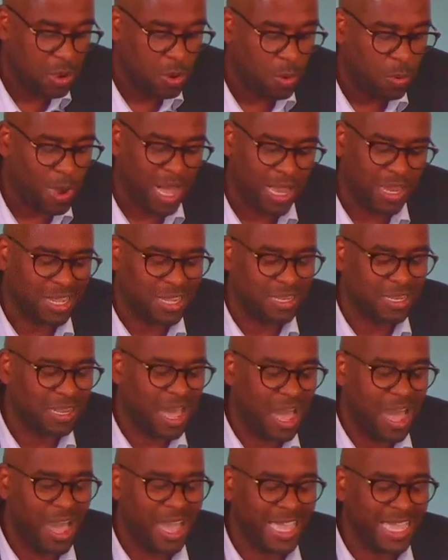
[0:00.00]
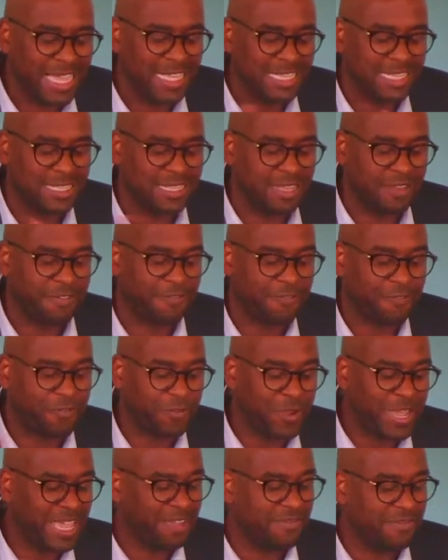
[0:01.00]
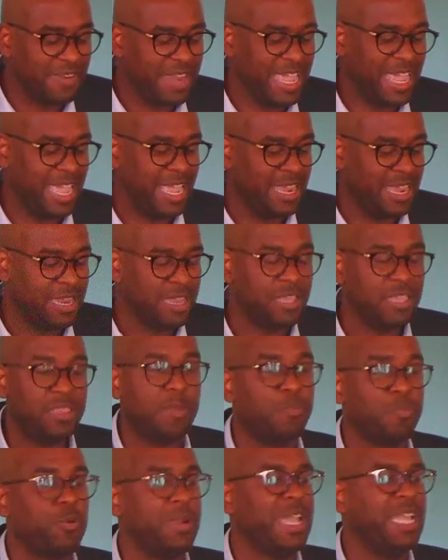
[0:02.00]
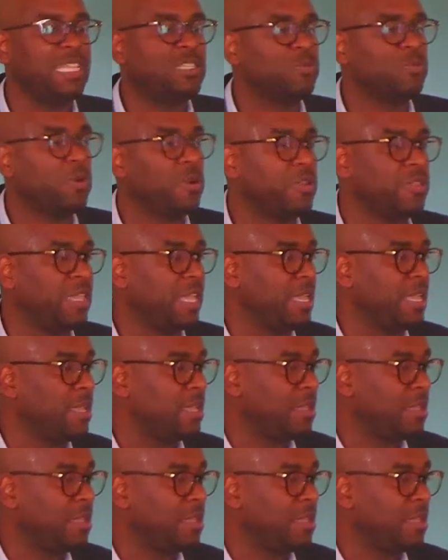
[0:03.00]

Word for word: while Allah is the free of need, the praiseworthy.